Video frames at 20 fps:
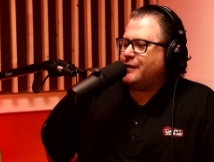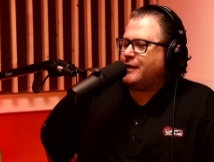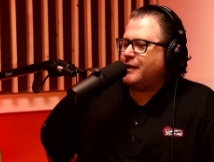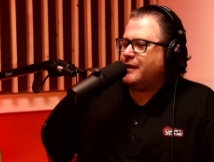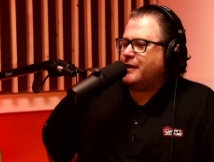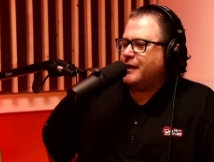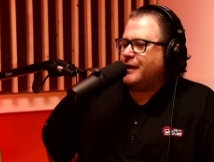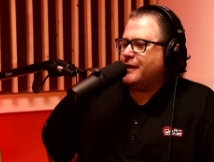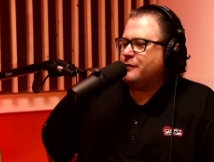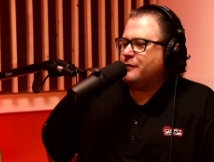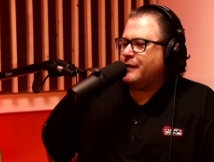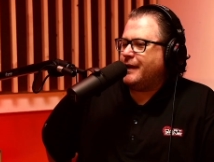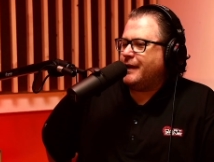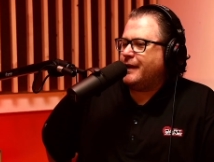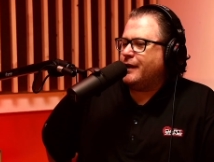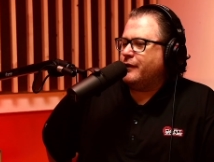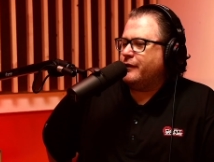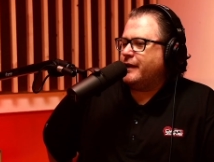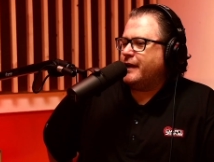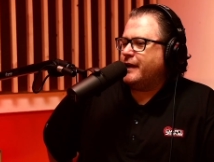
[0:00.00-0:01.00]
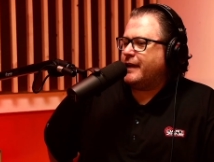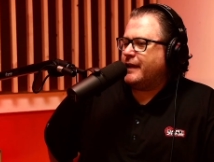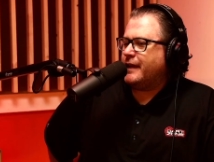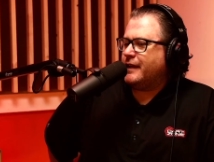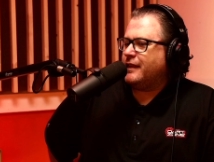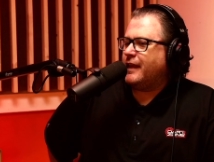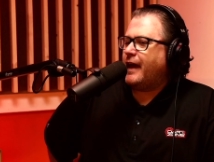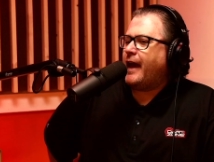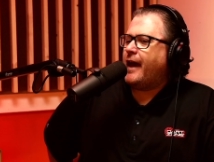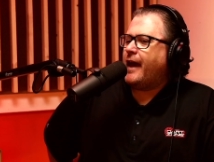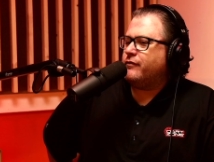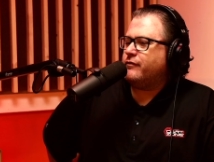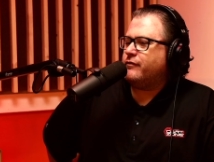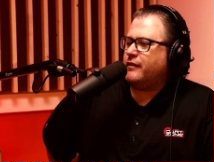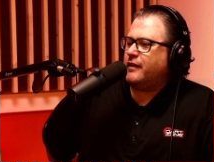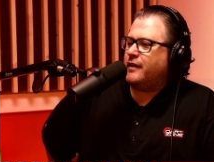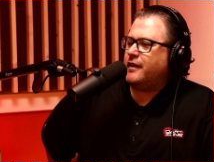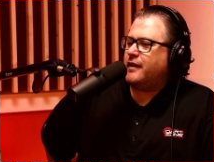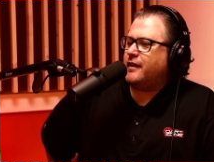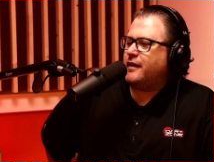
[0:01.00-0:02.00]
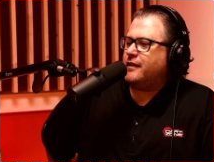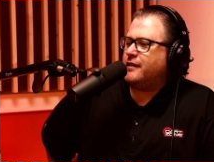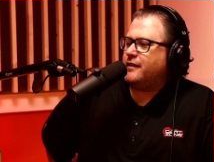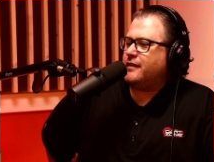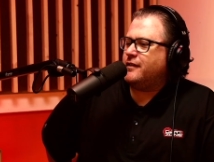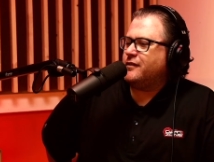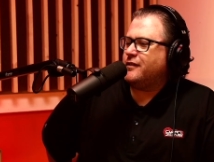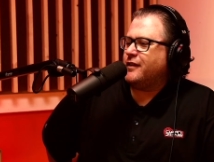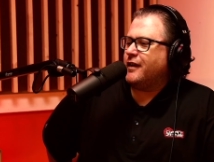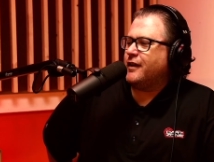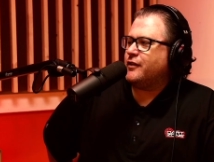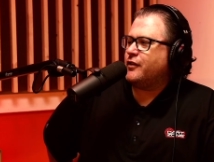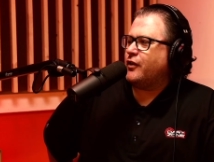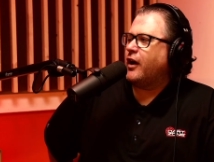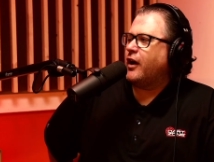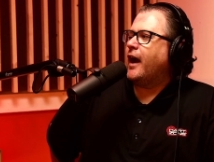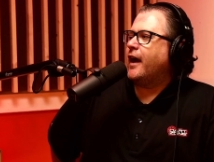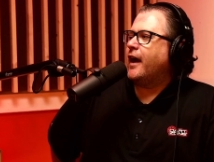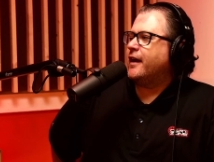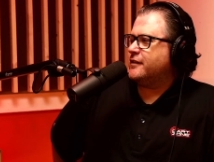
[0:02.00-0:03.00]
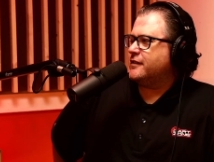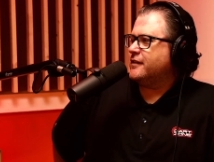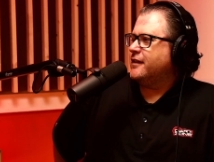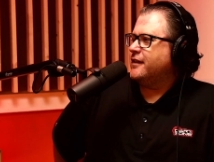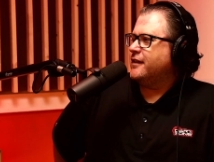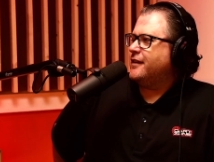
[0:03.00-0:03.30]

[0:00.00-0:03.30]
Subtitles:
they get laugh, and there's not cries.